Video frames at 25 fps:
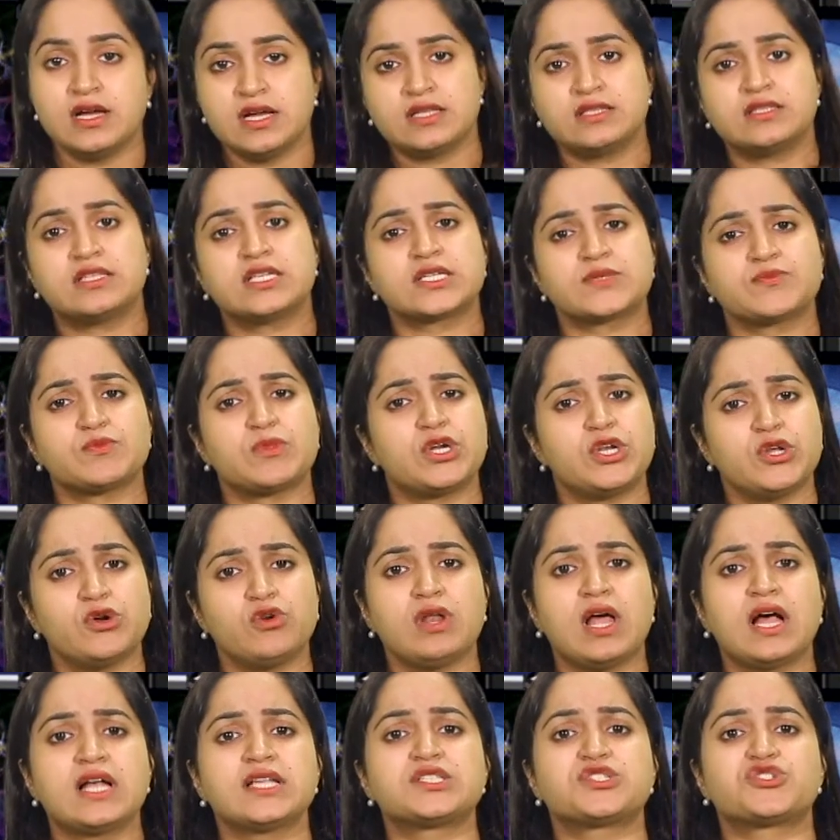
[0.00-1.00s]
This module
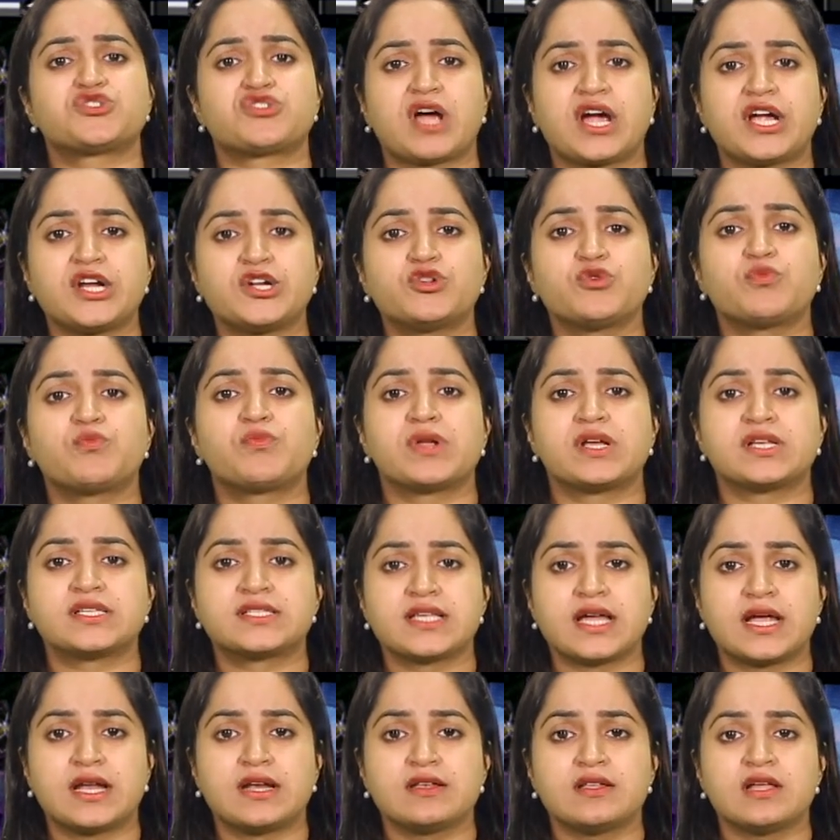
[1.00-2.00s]
has tried to
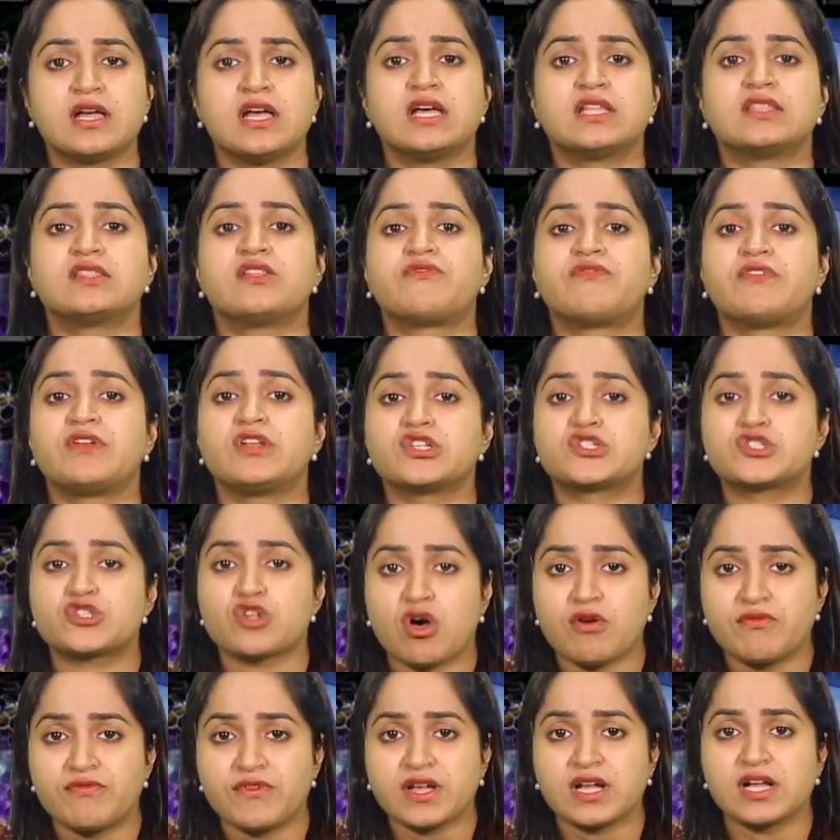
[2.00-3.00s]
present the
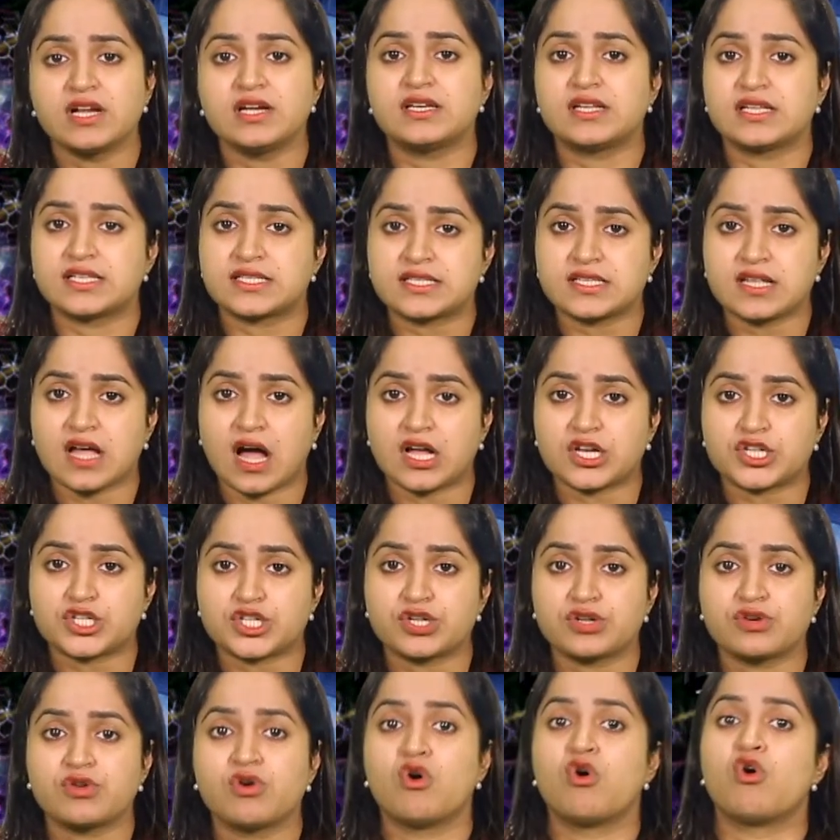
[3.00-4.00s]
philosophical
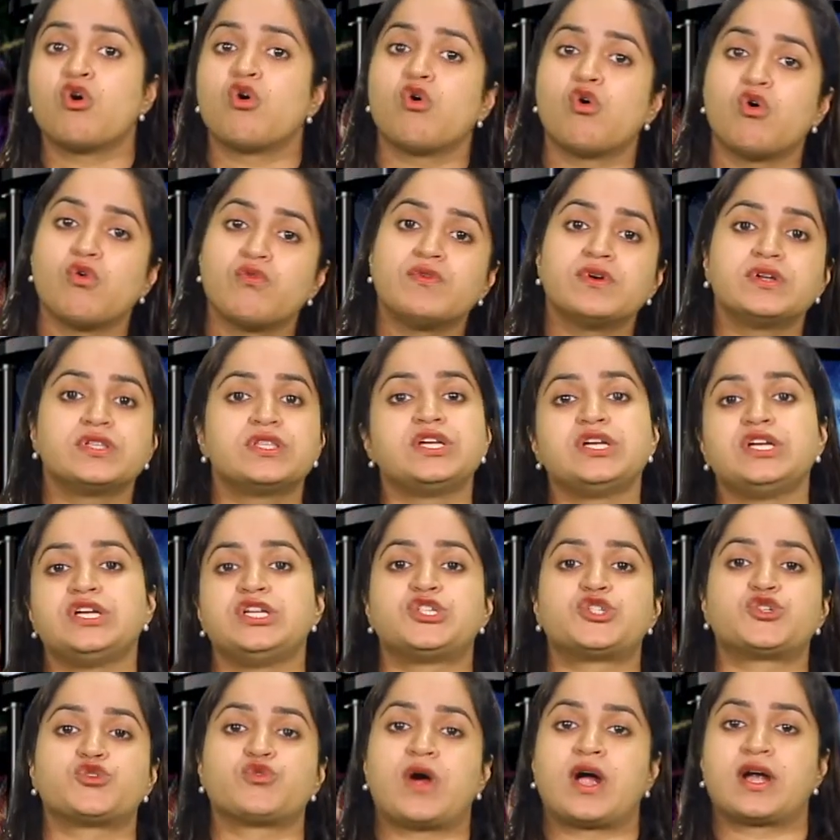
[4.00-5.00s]
discussion over the
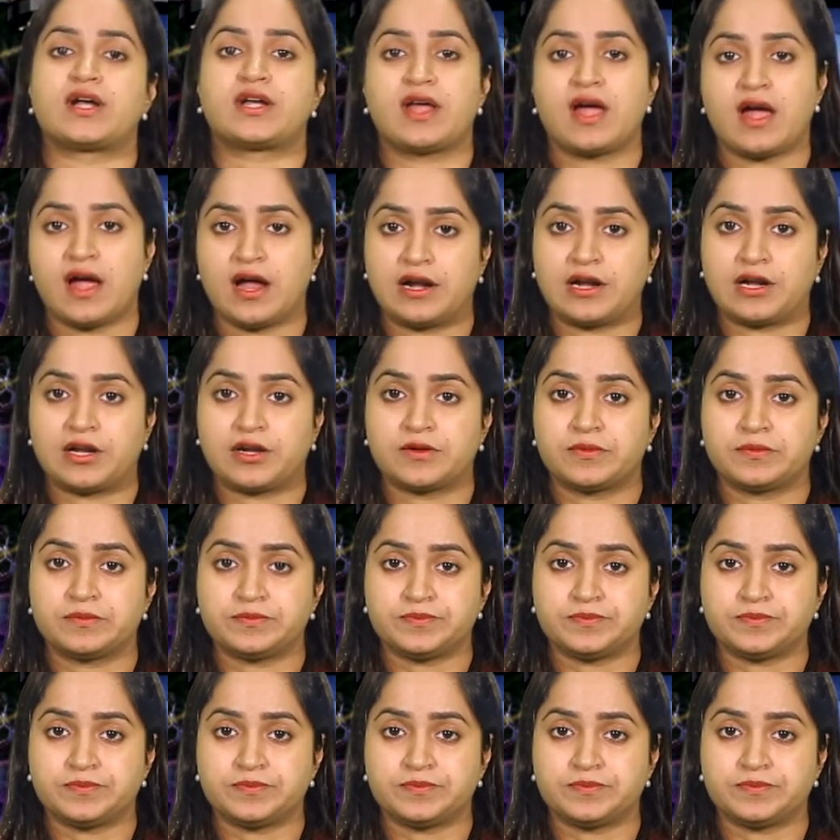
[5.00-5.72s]
issue at hand.